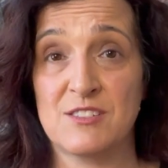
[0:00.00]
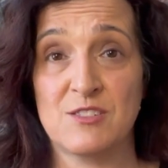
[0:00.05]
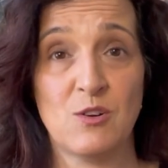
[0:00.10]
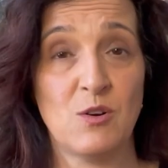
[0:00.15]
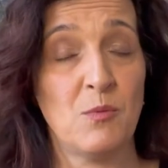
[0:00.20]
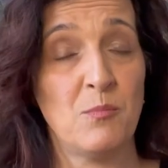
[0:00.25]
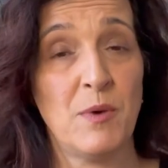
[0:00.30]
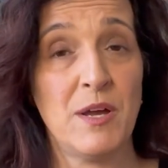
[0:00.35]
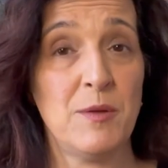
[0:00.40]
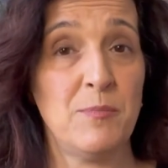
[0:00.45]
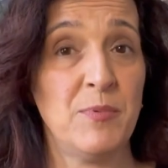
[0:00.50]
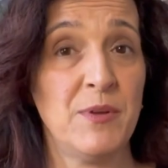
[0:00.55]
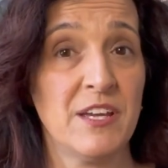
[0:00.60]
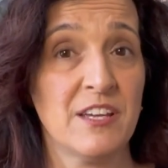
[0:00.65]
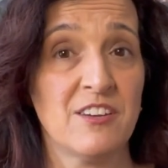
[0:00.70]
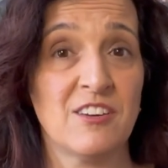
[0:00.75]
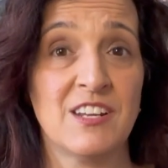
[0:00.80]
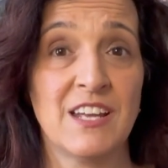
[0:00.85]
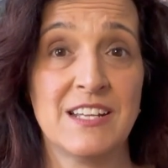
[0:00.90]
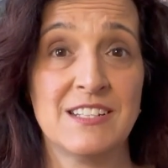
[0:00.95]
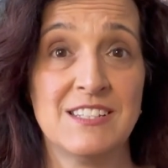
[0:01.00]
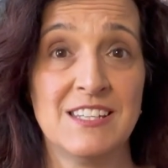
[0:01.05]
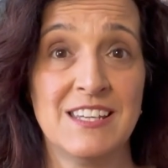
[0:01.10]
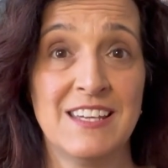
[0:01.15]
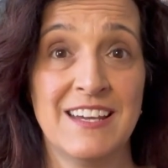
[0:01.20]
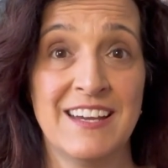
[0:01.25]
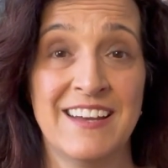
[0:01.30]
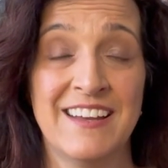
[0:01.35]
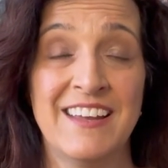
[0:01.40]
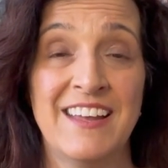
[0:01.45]
So it might be a good
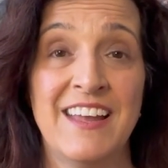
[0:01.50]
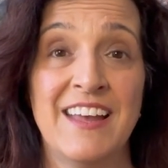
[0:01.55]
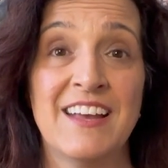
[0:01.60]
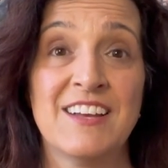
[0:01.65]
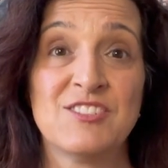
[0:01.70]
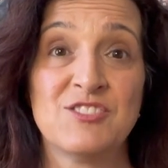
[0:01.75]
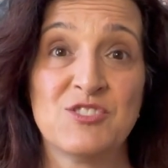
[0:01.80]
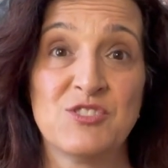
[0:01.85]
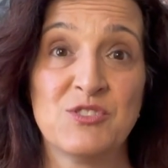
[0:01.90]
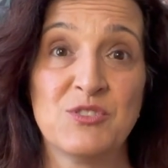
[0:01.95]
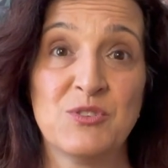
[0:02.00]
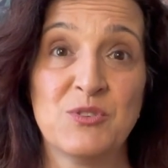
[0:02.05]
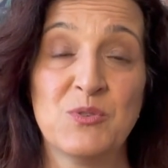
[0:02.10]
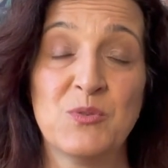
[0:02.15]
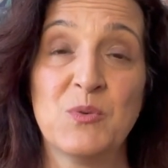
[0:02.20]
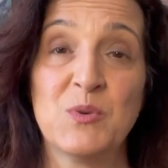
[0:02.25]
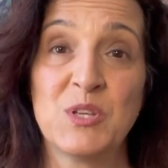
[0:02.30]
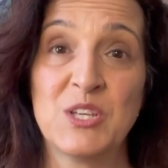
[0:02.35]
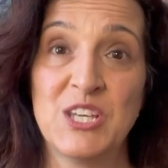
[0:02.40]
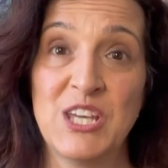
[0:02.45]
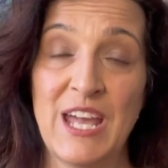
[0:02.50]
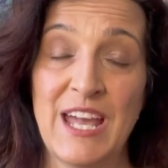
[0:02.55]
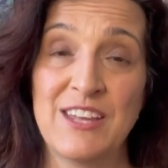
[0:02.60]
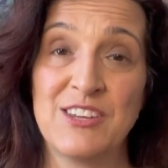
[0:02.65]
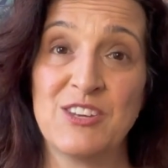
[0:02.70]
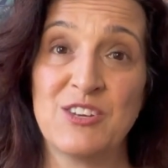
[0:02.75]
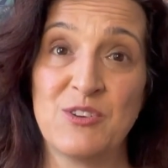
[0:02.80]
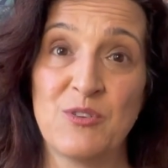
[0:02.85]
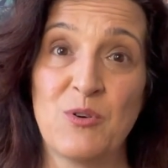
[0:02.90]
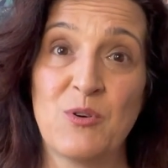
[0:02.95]
idea to
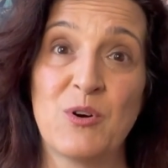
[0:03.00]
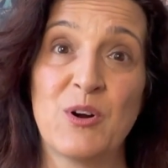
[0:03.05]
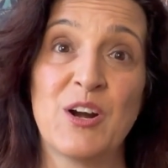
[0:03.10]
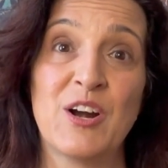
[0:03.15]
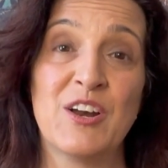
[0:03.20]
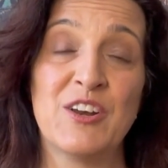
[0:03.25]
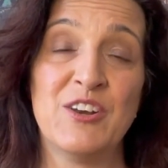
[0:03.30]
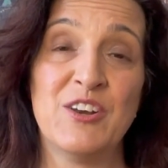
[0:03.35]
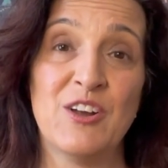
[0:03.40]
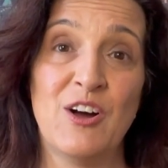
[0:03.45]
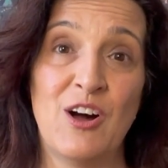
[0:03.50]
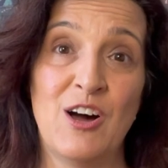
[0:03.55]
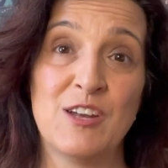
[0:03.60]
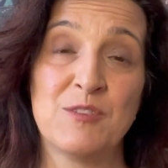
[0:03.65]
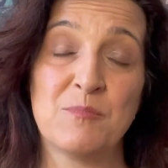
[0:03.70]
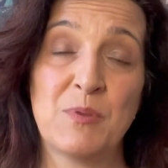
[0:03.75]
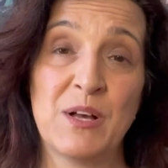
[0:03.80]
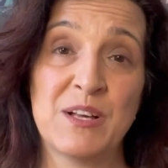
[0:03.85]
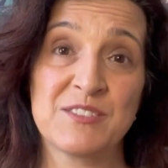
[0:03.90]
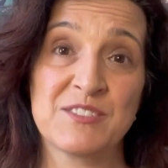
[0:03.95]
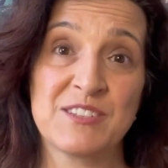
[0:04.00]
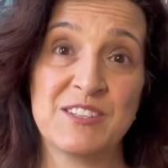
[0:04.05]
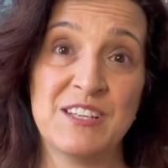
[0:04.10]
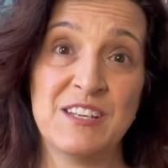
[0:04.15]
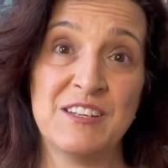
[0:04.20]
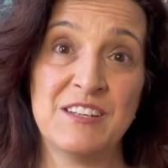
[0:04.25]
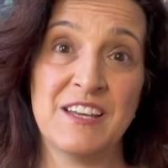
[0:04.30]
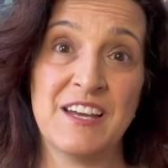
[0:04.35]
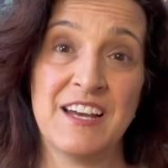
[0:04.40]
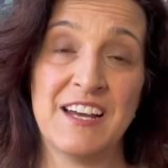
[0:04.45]
get your
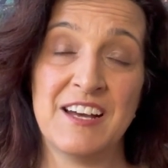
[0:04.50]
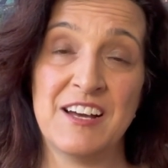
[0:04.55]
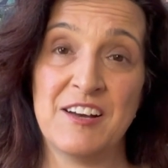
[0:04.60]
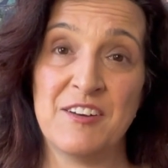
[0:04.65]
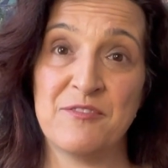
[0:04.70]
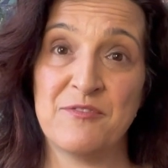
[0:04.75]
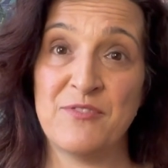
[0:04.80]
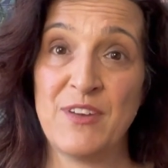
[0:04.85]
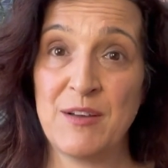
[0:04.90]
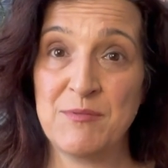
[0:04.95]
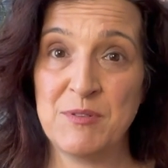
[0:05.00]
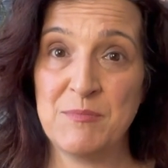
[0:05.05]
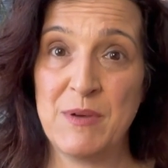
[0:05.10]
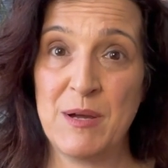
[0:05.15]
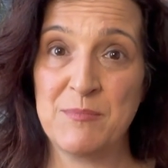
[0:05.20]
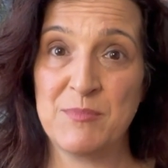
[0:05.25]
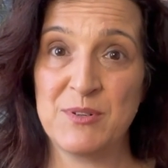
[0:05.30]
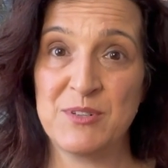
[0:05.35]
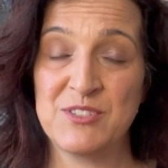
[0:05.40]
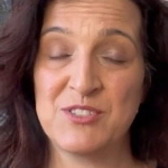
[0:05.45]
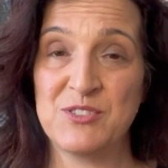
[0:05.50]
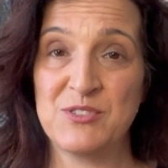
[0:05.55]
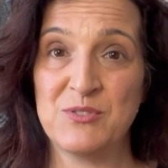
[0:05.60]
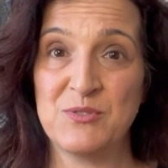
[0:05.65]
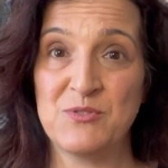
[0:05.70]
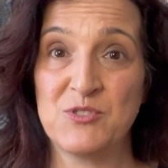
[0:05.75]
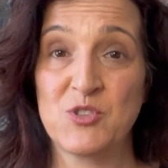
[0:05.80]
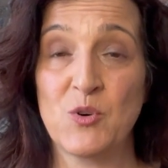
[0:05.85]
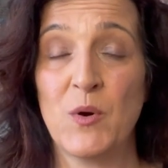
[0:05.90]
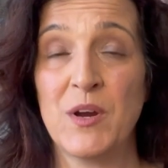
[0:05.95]
non-puzzling family member
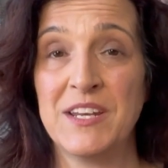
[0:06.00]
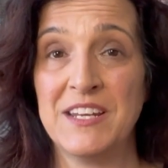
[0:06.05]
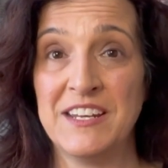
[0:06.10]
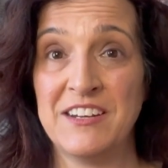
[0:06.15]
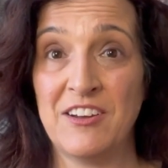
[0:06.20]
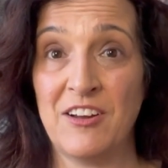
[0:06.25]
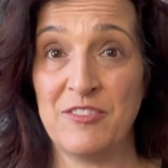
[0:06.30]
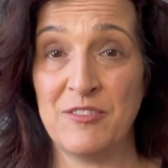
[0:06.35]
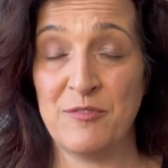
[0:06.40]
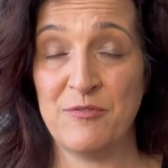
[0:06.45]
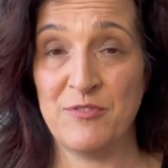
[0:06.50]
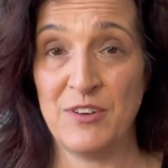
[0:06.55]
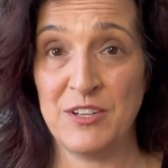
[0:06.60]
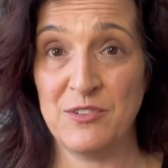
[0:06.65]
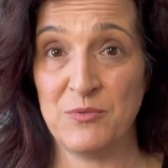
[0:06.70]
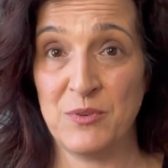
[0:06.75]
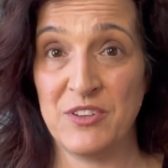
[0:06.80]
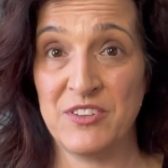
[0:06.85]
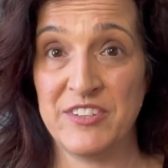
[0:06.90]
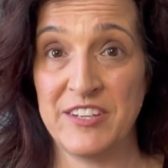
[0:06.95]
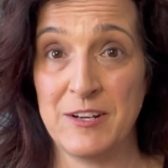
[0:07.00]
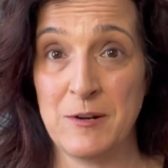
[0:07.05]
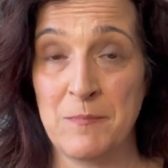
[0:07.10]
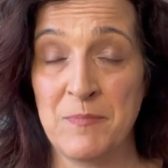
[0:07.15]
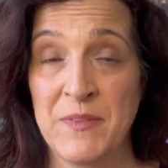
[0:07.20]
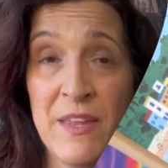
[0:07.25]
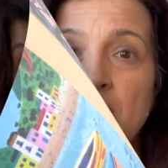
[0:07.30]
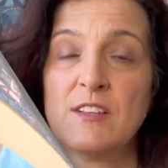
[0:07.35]
to join in on the fun with you.